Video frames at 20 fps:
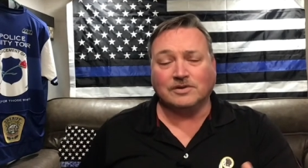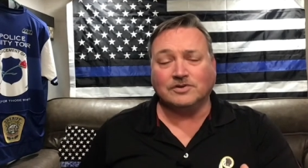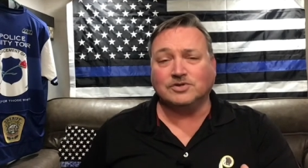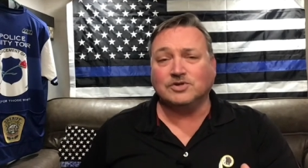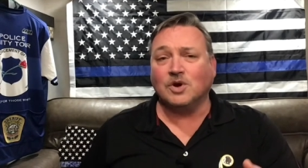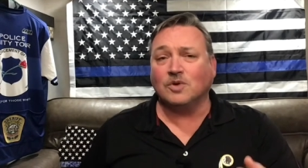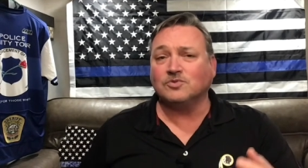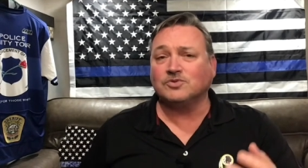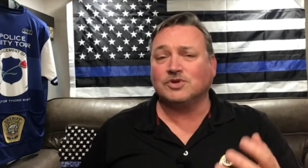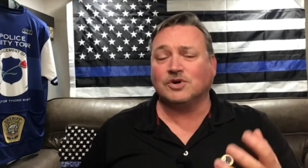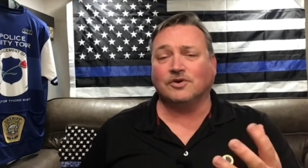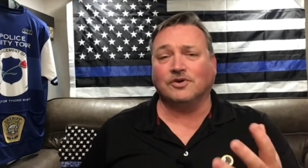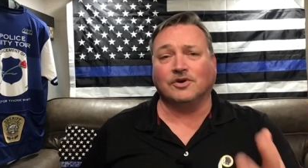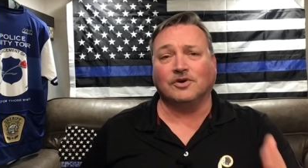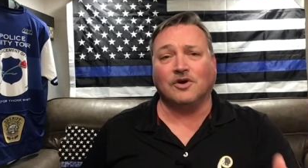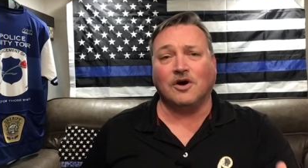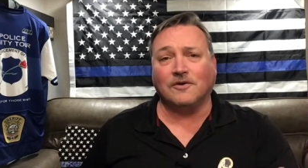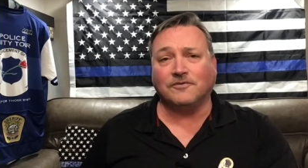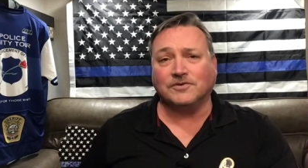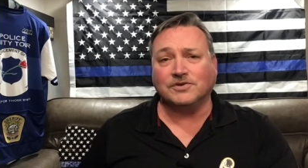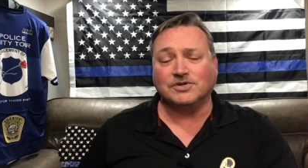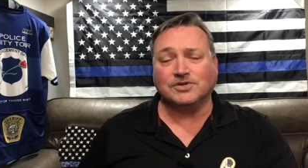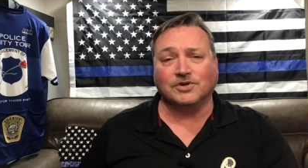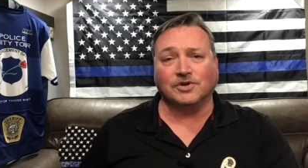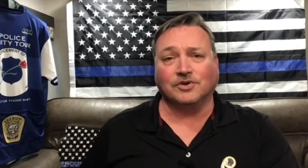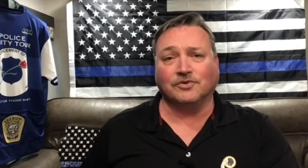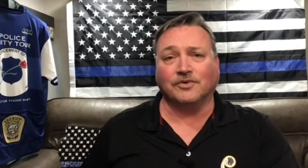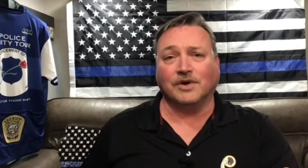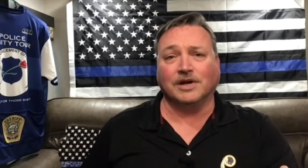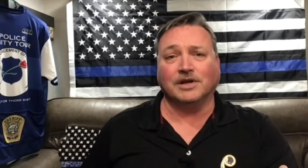Don't turn it off until
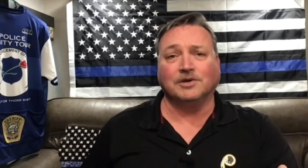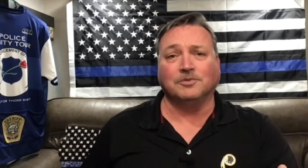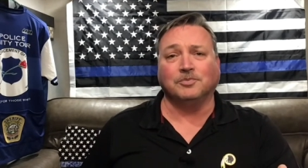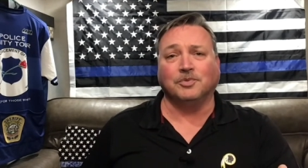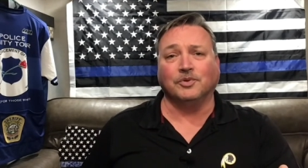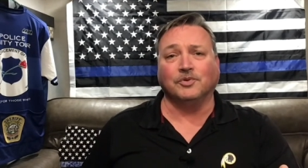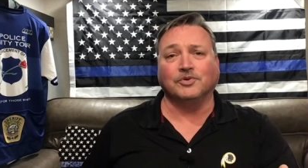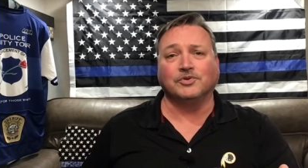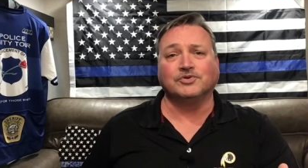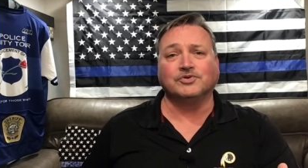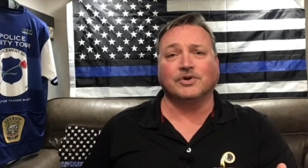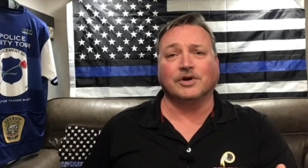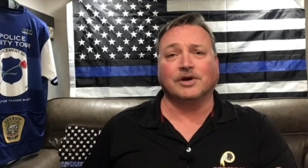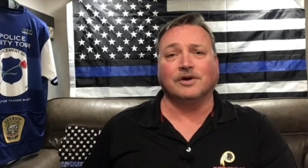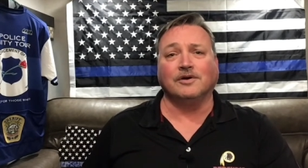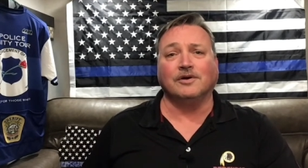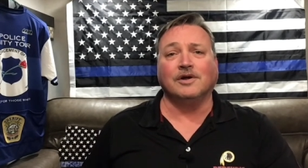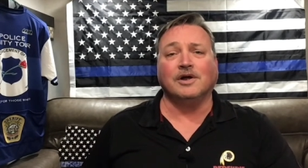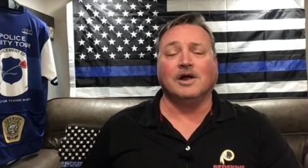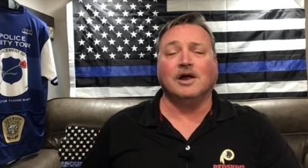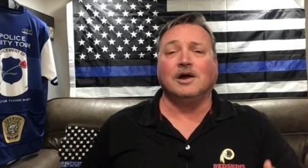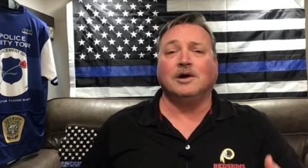you're ready to pull the trigger,